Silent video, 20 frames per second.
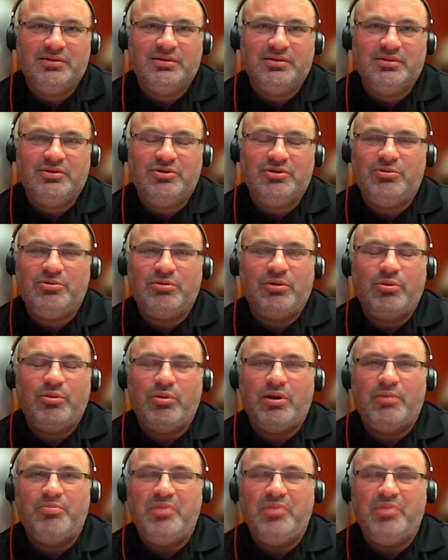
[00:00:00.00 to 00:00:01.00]
You know, oh,
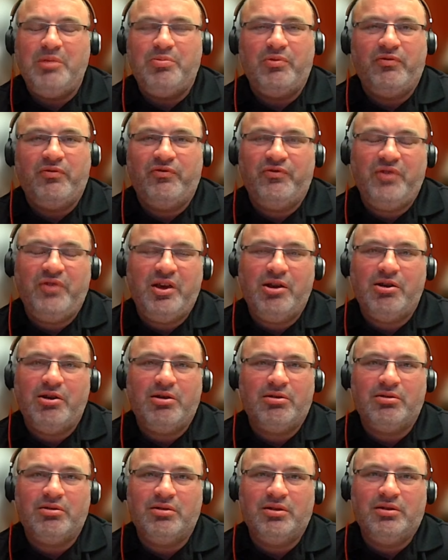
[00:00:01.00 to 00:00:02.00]
people
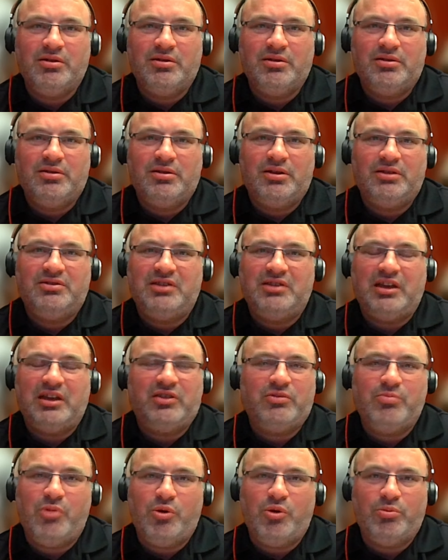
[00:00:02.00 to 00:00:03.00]
fear a uh,
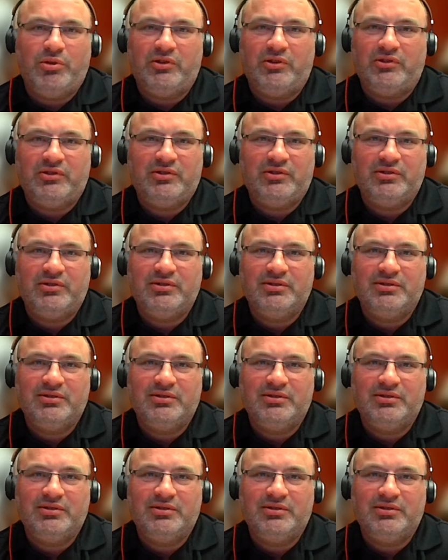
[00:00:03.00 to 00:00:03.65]
death moments.